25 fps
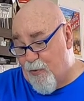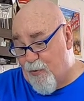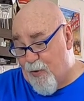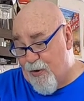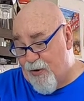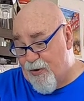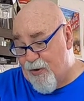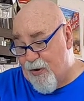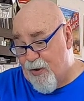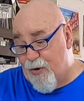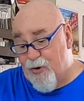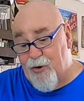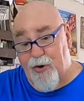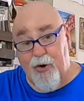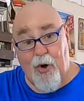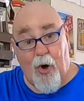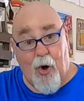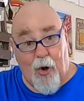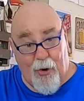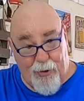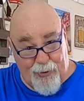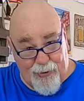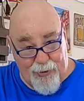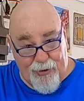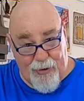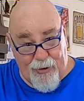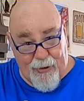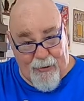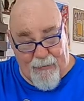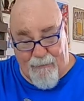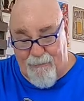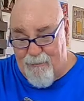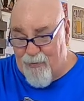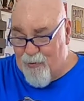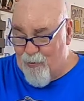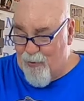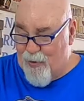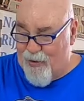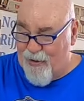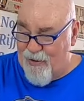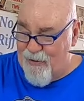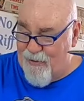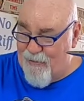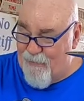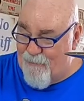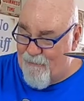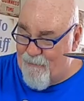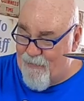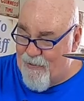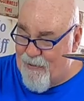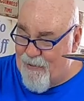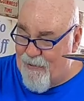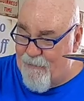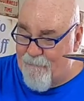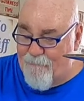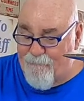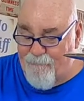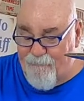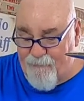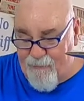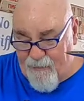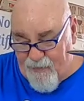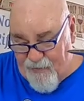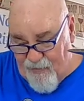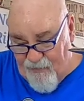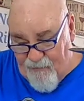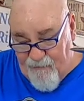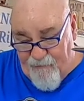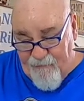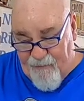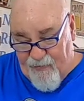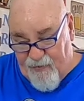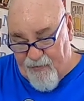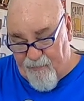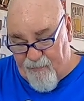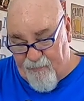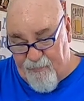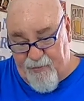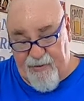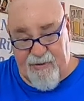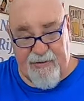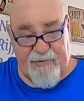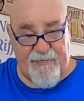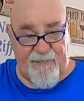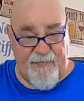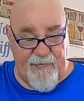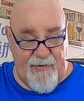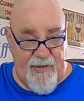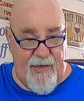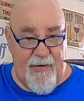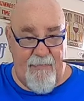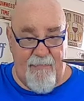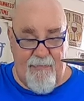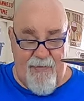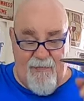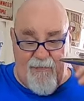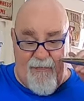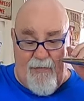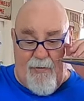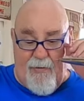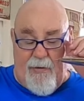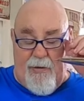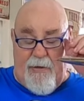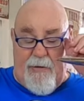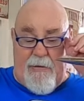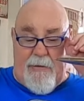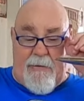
with North Brewing Company. Had beers for them before.